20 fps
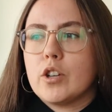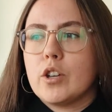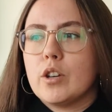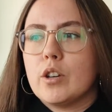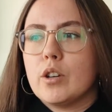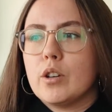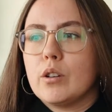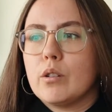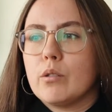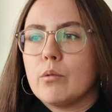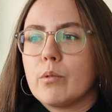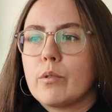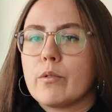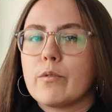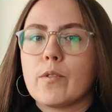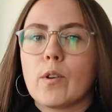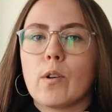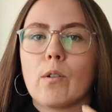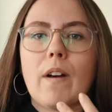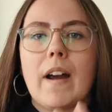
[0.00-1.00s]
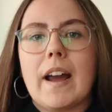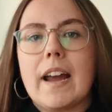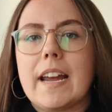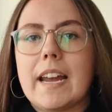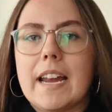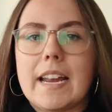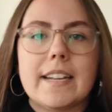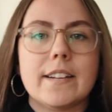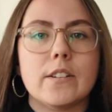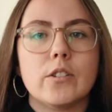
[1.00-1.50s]
to foray
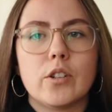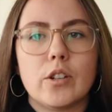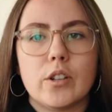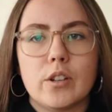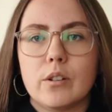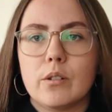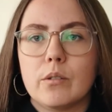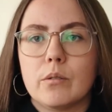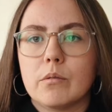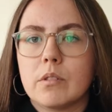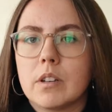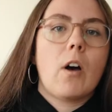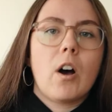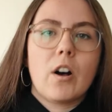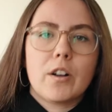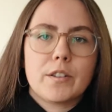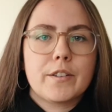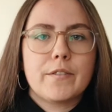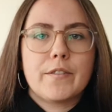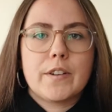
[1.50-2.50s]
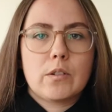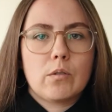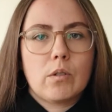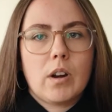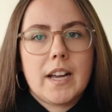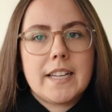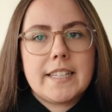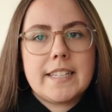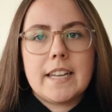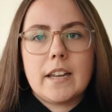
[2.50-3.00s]
into artificial
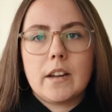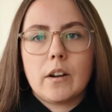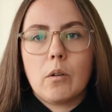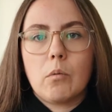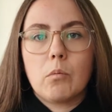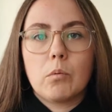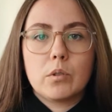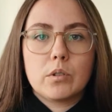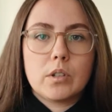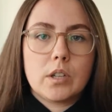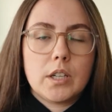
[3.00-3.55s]
lighting was